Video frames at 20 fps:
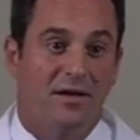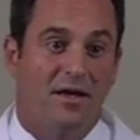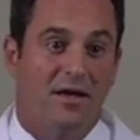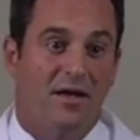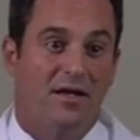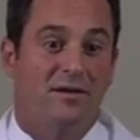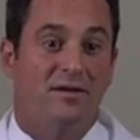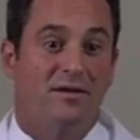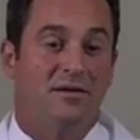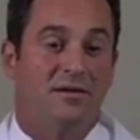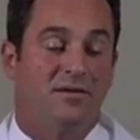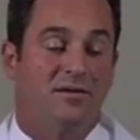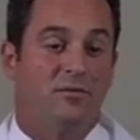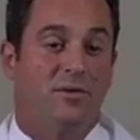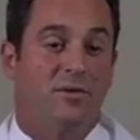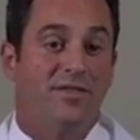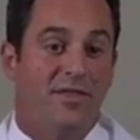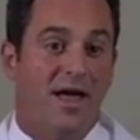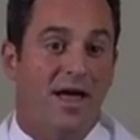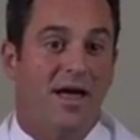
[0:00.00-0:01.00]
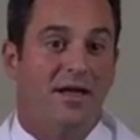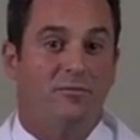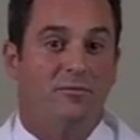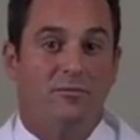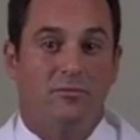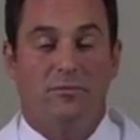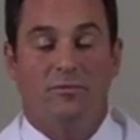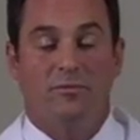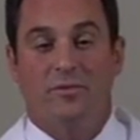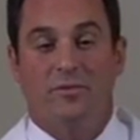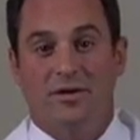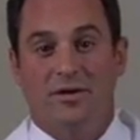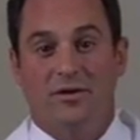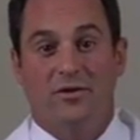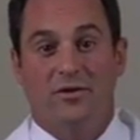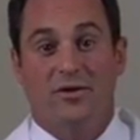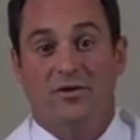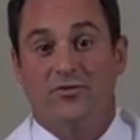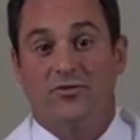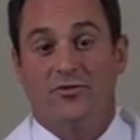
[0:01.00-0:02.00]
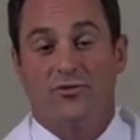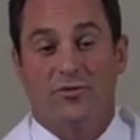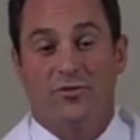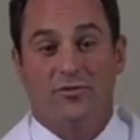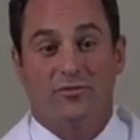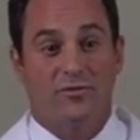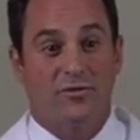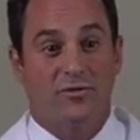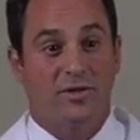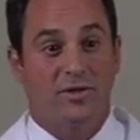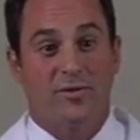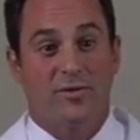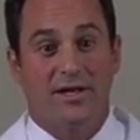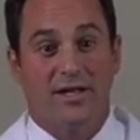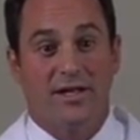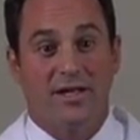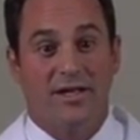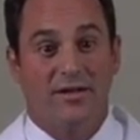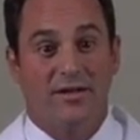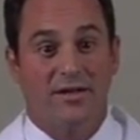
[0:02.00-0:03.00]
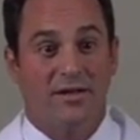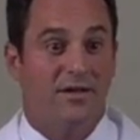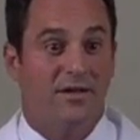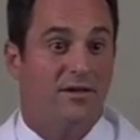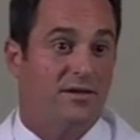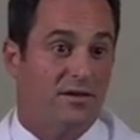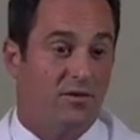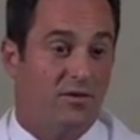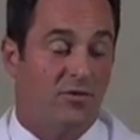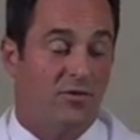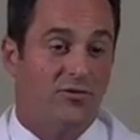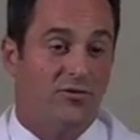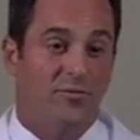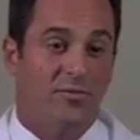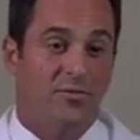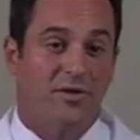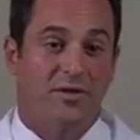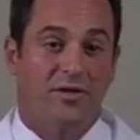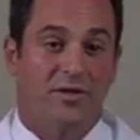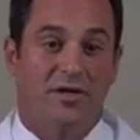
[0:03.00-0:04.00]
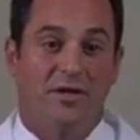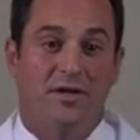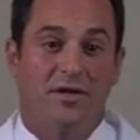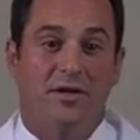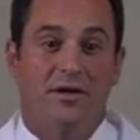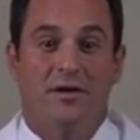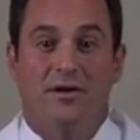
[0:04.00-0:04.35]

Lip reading: And with that, we are concerned for limited healing, and then ultimately